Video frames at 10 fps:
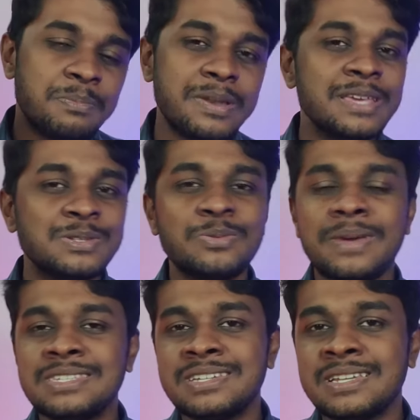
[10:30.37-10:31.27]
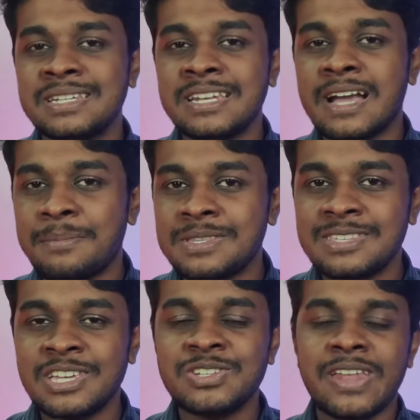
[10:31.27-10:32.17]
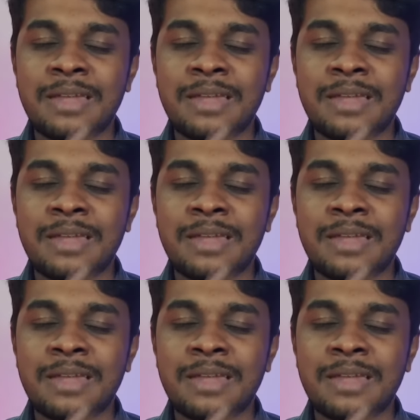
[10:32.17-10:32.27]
please do mention it in the comment section,